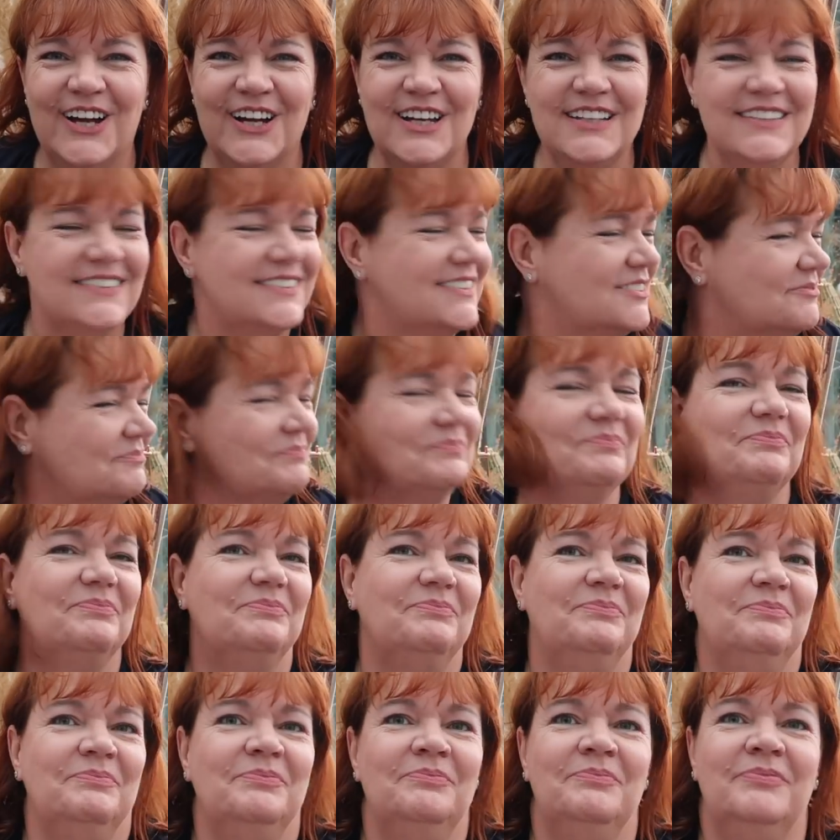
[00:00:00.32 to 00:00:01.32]
guys.
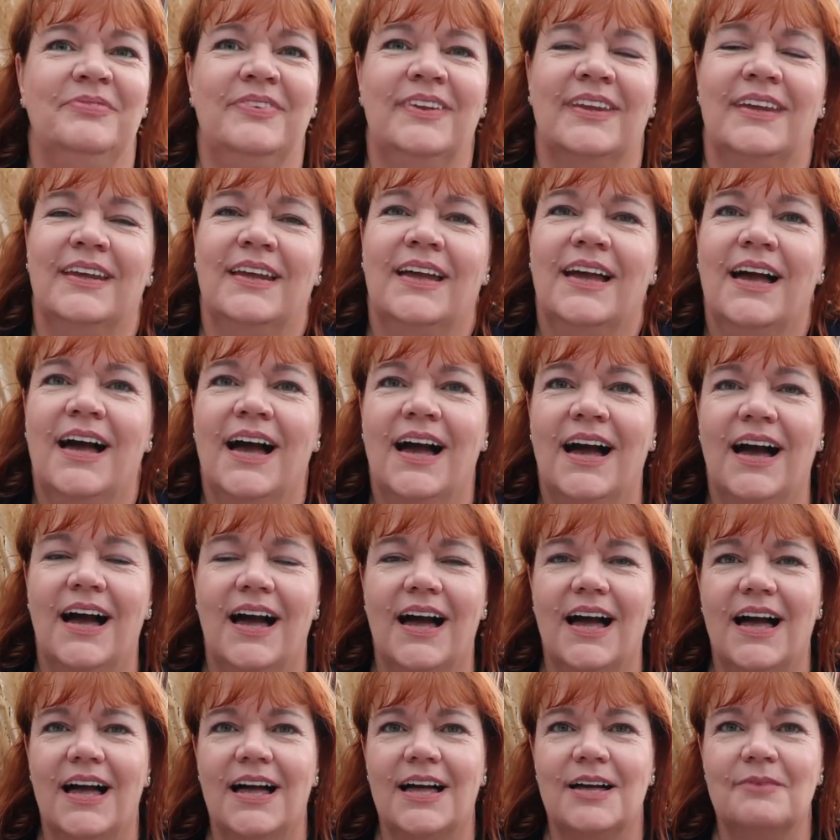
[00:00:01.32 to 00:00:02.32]

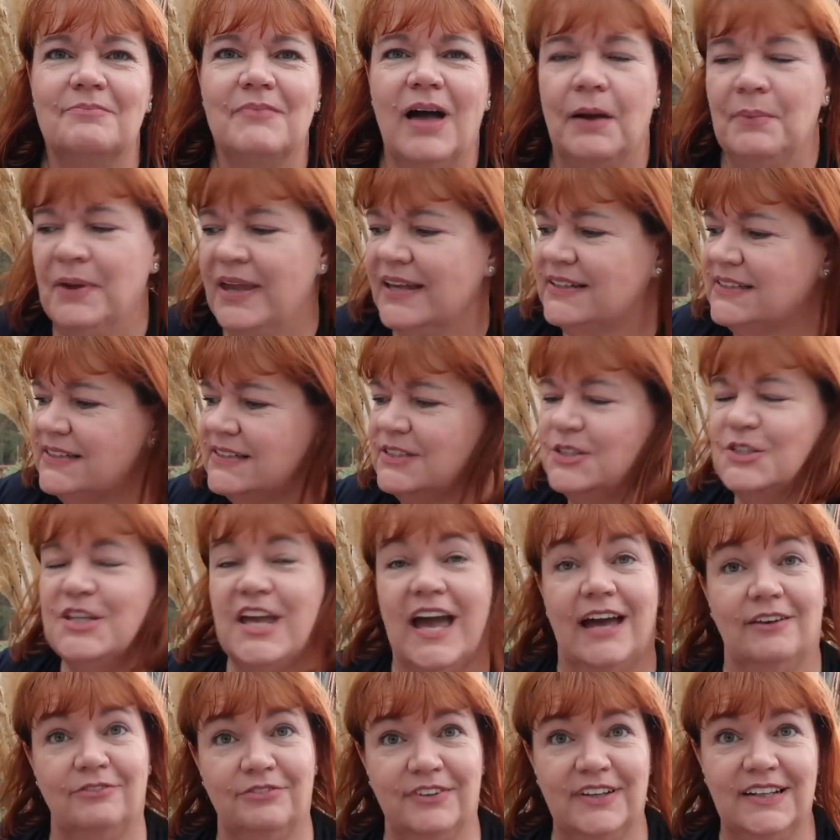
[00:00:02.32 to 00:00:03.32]
I'm here to do the
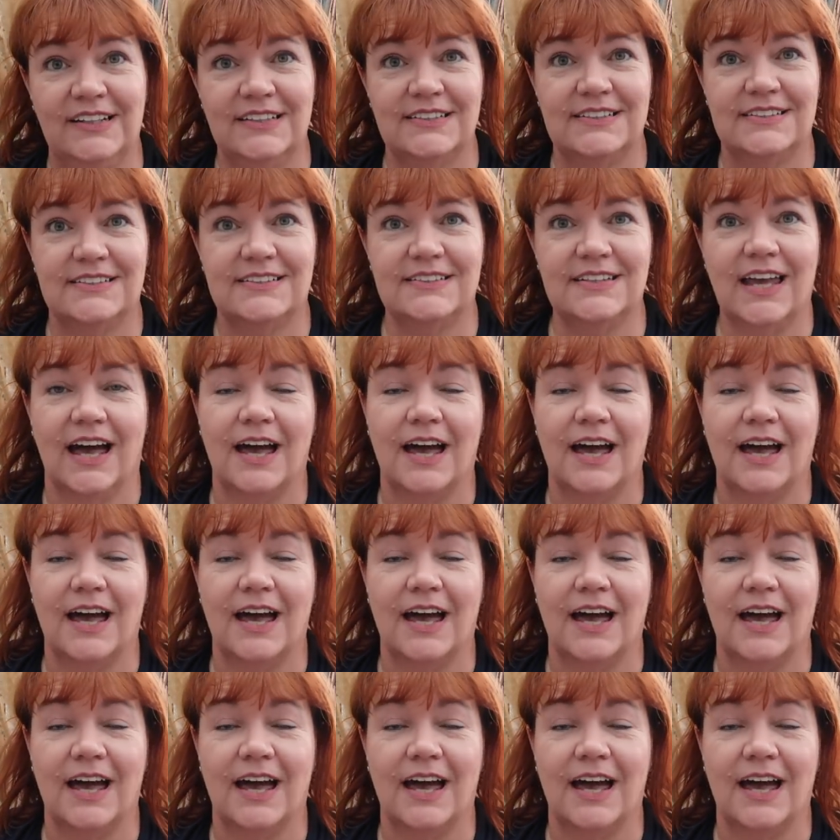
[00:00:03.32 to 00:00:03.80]
advents.